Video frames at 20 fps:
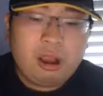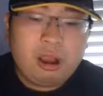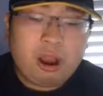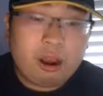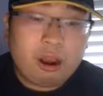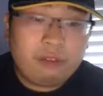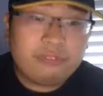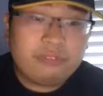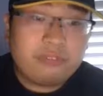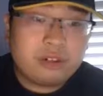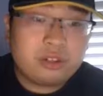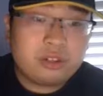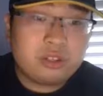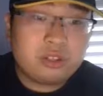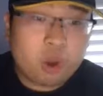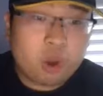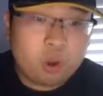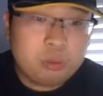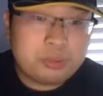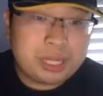Our first
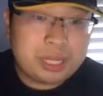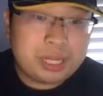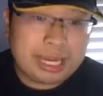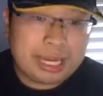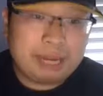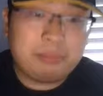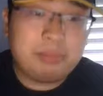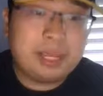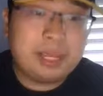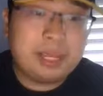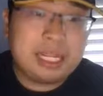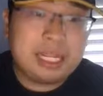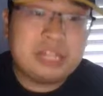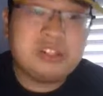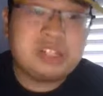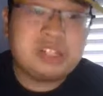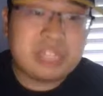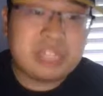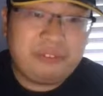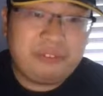home game
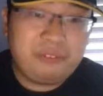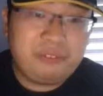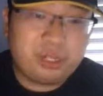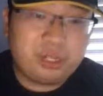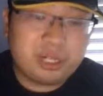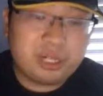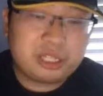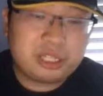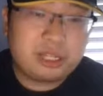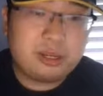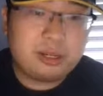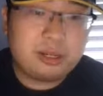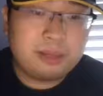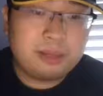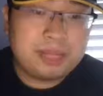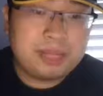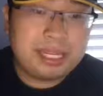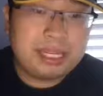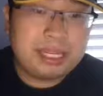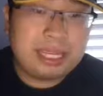against Denver is going
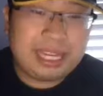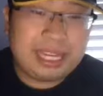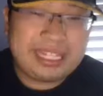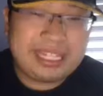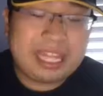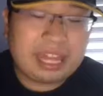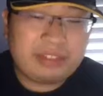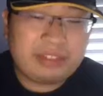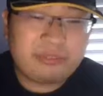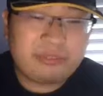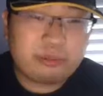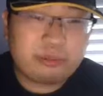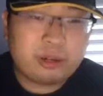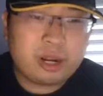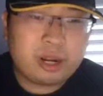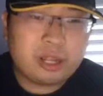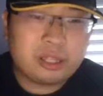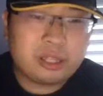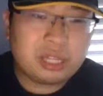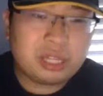to be a test
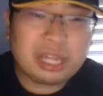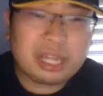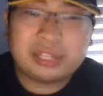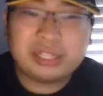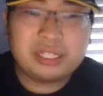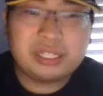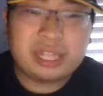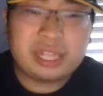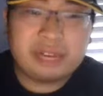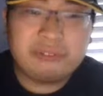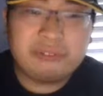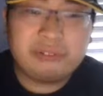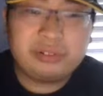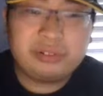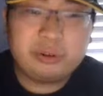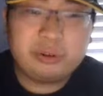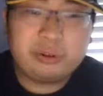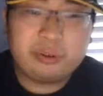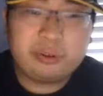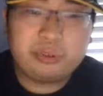for us. I think
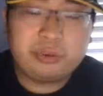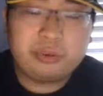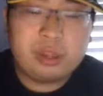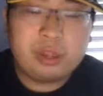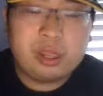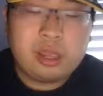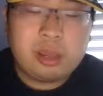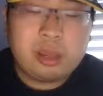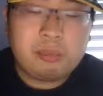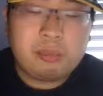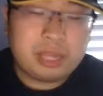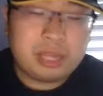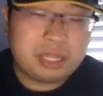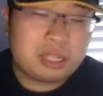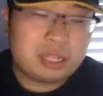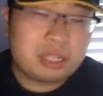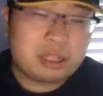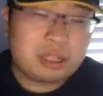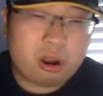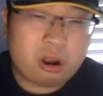Denver
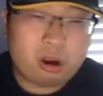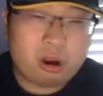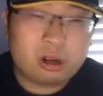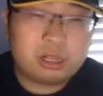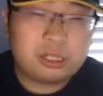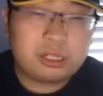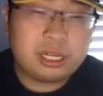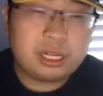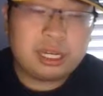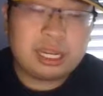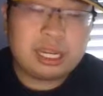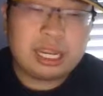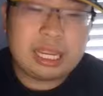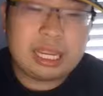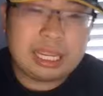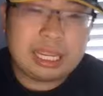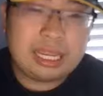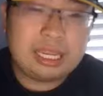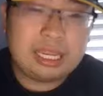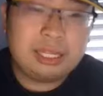plays us hard,
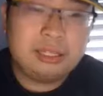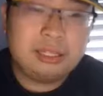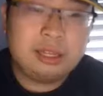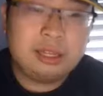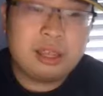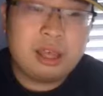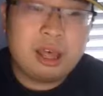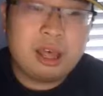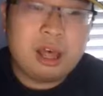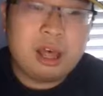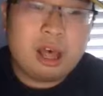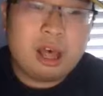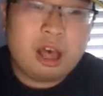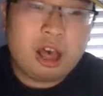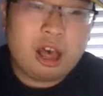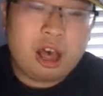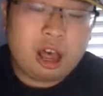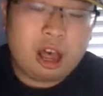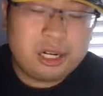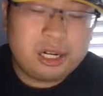and
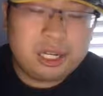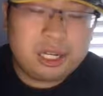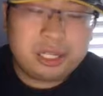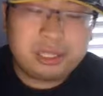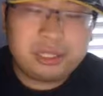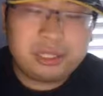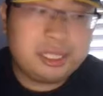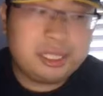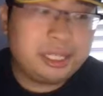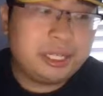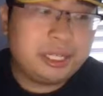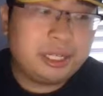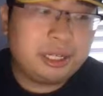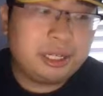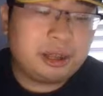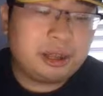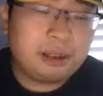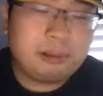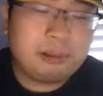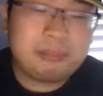
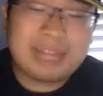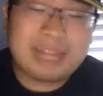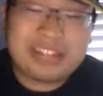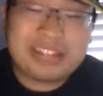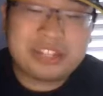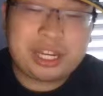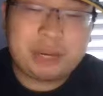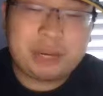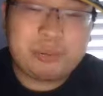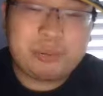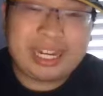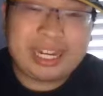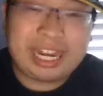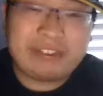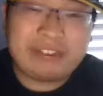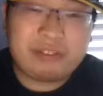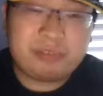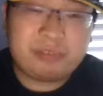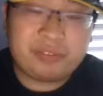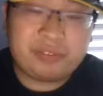honestly, last year we
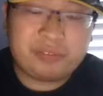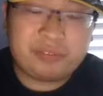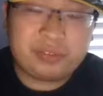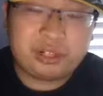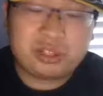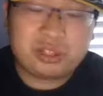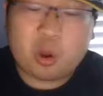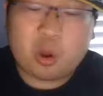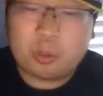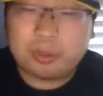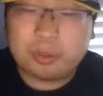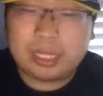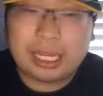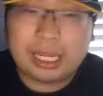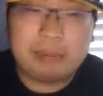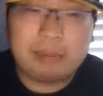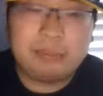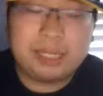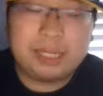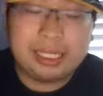gave up the first home
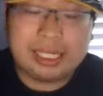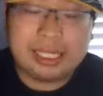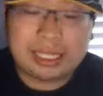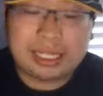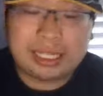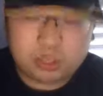game, and I